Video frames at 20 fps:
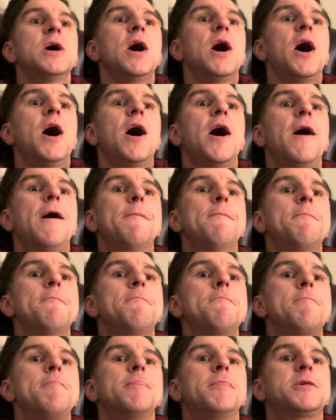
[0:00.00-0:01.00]

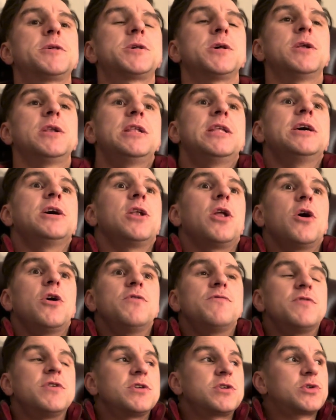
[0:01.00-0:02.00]
So a little
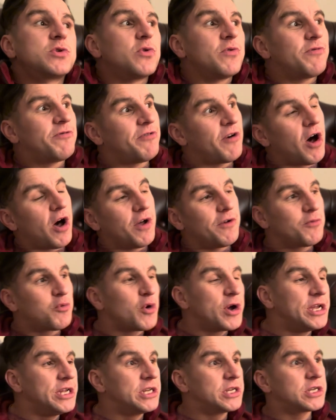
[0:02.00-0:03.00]
over sort of 5
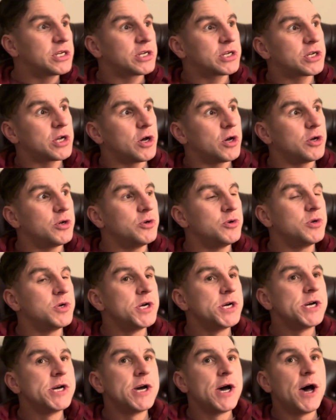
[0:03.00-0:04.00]
weeks or so.
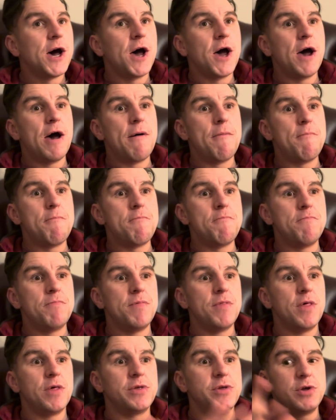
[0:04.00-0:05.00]

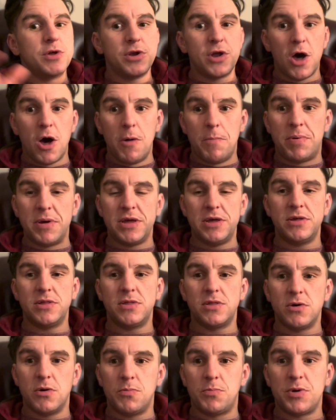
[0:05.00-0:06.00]
They'll
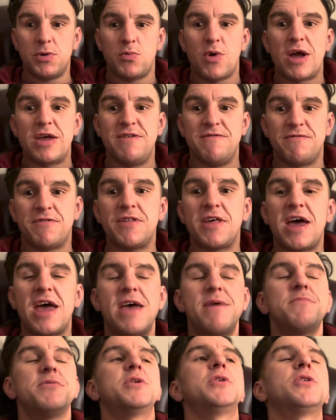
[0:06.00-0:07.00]
be waiting for their
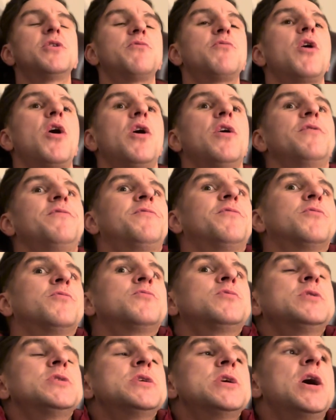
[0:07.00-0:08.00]
imminent
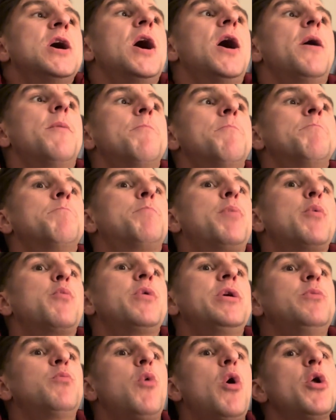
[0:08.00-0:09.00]
arrival. But
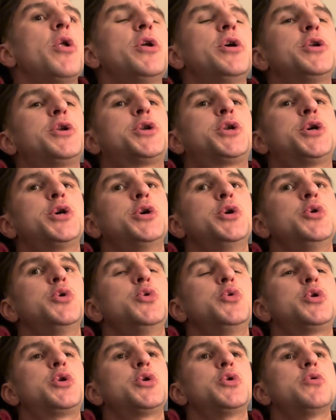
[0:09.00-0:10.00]
we wanted
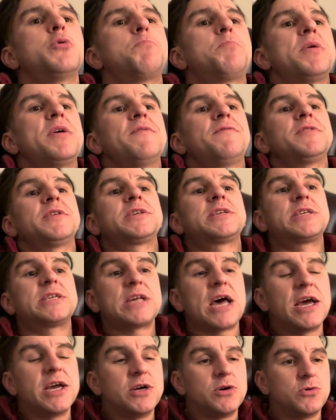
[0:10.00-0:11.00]
to do a bit of a
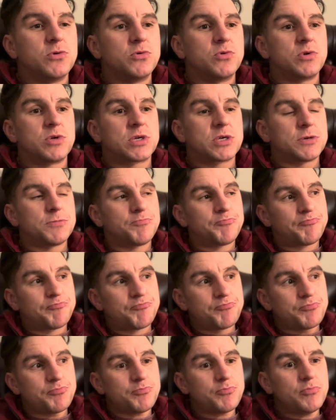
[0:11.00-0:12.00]
sales
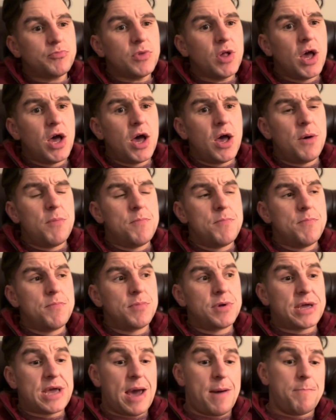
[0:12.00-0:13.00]

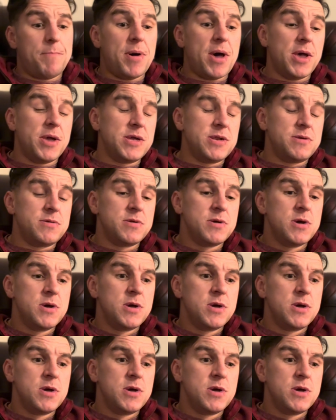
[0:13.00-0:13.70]
campaign,